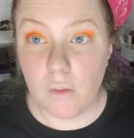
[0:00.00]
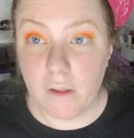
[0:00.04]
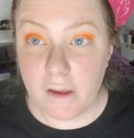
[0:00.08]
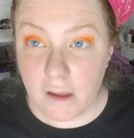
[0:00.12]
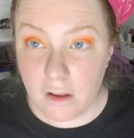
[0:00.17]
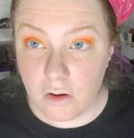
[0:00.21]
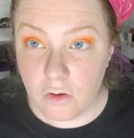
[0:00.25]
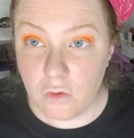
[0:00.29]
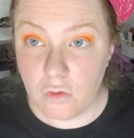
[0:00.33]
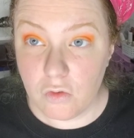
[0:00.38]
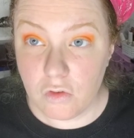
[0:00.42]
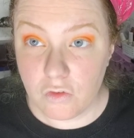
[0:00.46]
Well, I
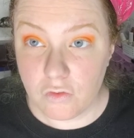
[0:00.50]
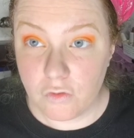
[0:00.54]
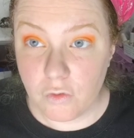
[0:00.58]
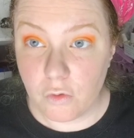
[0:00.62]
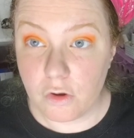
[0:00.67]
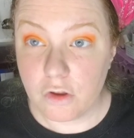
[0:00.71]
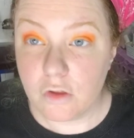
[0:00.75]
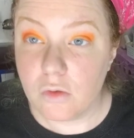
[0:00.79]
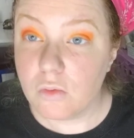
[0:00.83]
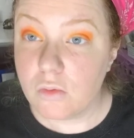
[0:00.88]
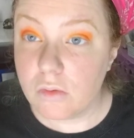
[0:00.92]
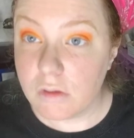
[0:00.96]
got news
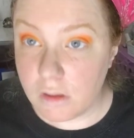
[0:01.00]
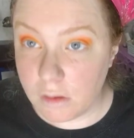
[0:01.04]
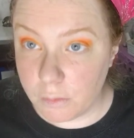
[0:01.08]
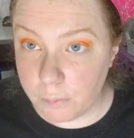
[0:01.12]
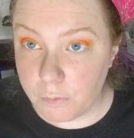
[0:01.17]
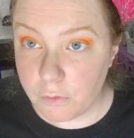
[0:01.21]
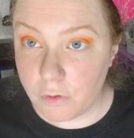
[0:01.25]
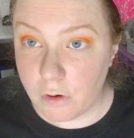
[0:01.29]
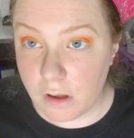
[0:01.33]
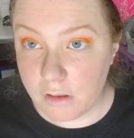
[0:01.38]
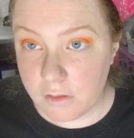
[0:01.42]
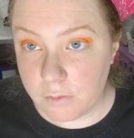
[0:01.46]
for you. Keep
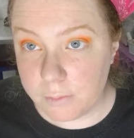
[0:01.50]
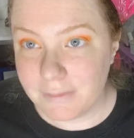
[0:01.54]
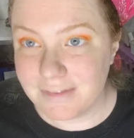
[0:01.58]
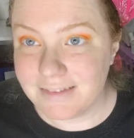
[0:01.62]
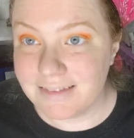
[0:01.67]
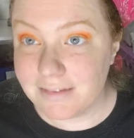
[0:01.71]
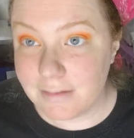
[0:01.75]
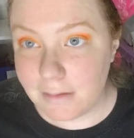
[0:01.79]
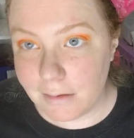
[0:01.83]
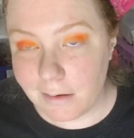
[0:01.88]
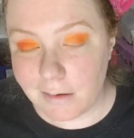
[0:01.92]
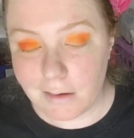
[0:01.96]
your husband
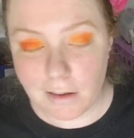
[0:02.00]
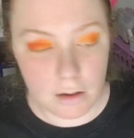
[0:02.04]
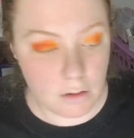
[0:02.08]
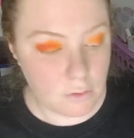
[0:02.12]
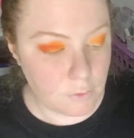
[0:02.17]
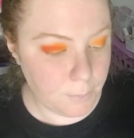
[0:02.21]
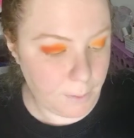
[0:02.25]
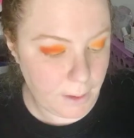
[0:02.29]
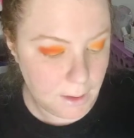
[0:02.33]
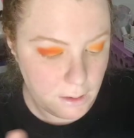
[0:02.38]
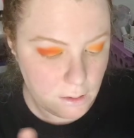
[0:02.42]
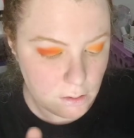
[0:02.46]
in his
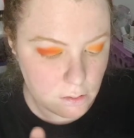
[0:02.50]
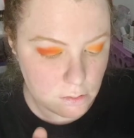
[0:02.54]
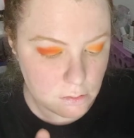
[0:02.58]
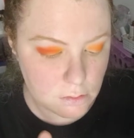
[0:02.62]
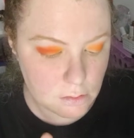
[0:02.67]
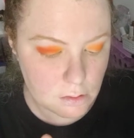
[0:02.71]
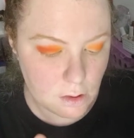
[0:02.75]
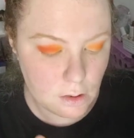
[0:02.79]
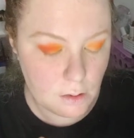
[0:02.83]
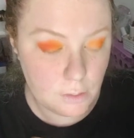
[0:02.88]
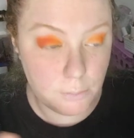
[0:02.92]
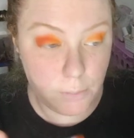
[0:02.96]

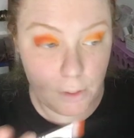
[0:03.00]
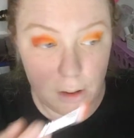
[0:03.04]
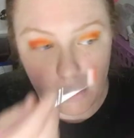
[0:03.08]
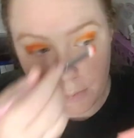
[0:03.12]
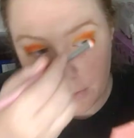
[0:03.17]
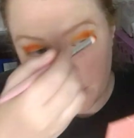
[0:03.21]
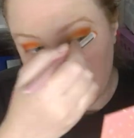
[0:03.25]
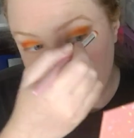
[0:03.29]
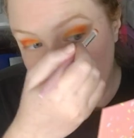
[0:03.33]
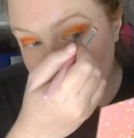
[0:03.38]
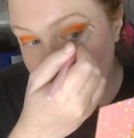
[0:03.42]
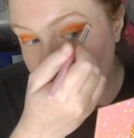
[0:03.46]
pants, and
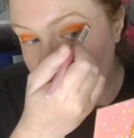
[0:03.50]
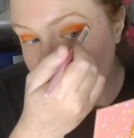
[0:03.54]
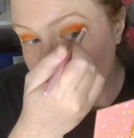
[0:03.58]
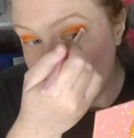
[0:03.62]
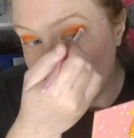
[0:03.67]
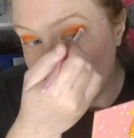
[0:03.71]
maybe